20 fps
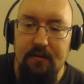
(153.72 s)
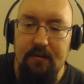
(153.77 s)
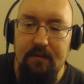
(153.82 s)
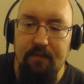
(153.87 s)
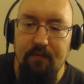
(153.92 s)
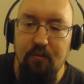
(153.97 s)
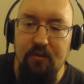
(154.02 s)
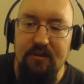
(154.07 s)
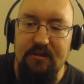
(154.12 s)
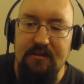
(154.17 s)

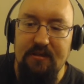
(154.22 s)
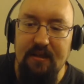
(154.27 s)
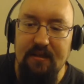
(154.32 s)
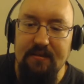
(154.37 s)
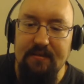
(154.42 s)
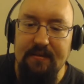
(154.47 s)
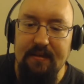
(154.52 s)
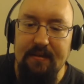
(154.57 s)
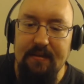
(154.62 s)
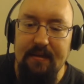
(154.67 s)
Voice
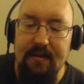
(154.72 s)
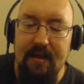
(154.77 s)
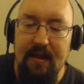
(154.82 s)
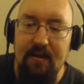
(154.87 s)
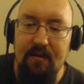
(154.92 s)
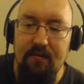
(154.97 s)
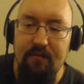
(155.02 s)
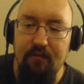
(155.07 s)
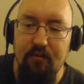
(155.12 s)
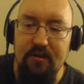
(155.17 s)
sounds like the
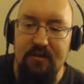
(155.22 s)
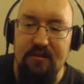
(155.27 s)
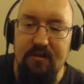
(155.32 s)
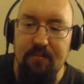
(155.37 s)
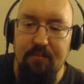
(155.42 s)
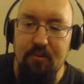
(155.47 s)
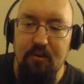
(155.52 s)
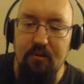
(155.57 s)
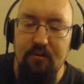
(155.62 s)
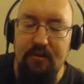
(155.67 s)
guy who voiced the
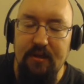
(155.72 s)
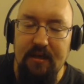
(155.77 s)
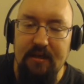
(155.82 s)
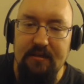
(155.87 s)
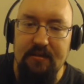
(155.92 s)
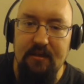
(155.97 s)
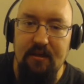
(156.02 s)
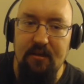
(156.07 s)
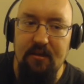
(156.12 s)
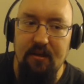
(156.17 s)

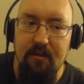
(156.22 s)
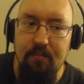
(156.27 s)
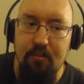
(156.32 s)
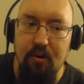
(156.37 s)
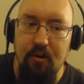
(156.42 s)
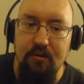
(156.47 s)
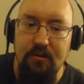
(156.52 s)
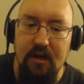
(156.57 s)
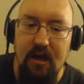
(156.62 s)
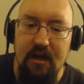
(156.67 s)

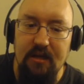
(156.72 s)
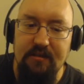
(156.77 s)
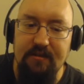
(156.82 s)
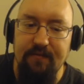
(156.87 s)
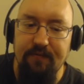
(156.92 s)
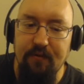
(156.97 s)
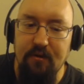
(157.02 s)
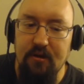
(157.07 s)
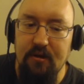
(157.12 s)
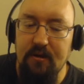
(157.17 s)
Protoss
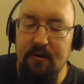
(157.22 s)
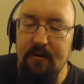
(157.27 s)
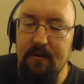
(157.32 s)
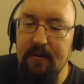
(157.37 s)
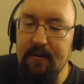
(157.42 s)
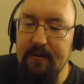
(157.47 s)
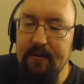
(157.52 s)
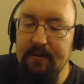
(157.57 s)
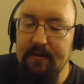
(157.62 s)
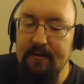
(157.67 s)
for
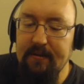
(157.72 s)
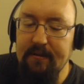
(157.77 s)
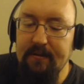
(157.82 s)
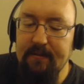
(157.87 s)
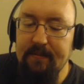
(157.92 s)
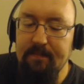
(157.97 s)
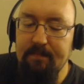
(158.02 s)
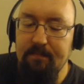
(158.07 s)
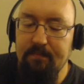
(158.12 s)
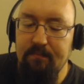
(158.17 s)

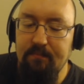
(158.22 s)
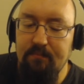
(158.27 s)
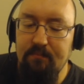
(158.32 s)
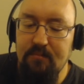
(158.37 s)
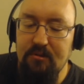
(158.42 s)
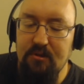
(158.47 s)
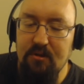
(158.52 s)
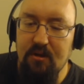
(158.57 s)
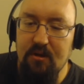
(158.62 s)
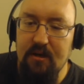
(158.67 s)

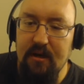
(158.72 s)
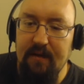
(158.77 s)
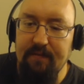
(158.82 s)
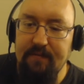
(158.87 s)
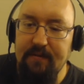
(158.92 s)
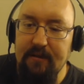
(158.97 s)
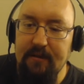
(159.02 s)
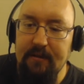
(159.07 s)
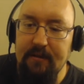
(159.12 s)
StarCraft.